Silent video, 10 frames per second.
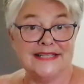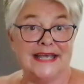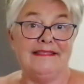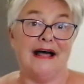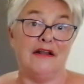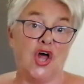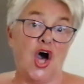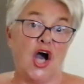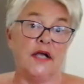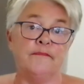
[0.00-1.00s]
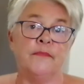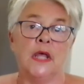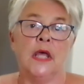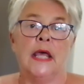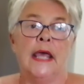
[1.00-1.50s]
take that long.
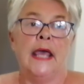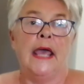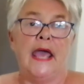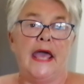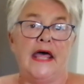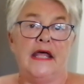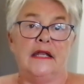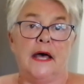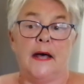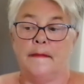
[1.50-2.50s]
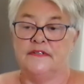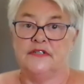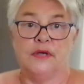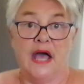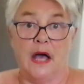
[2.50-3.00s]
And so
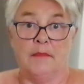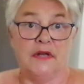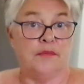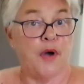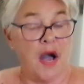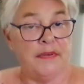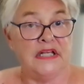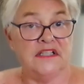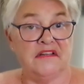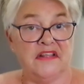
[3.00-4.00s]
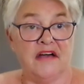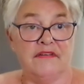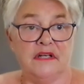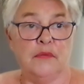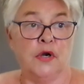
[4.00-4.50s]
yeah, I'm gonna pop it into the oven,
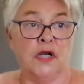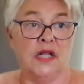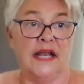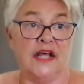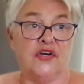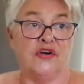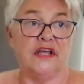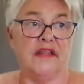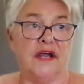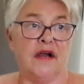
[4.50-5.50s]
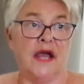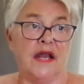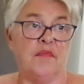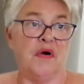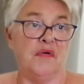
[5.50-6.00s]
and we're gonna let it cook in there at
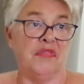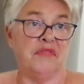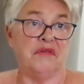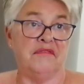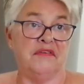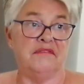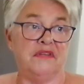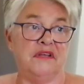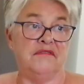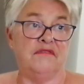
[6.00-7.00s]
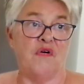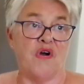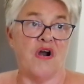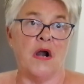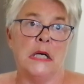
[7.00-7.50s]
about 350
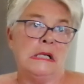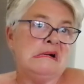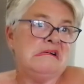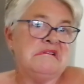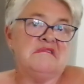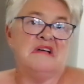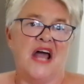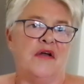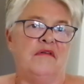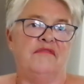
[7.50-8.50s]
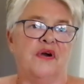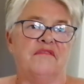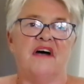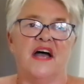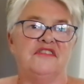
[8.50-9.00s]
for, I don't know,
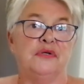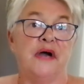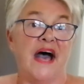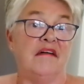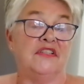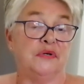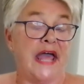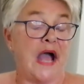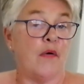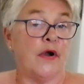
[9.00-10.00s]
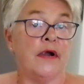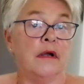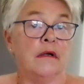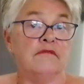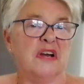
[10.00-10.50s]
45 to an hour,
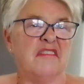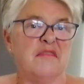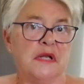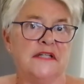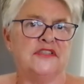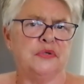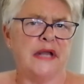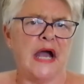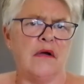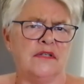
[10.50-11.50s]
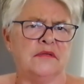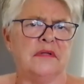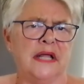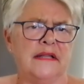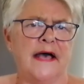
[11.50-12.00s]
45 minutes to an hour, something
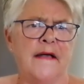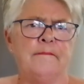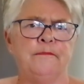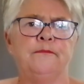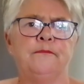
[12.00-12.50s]
like that,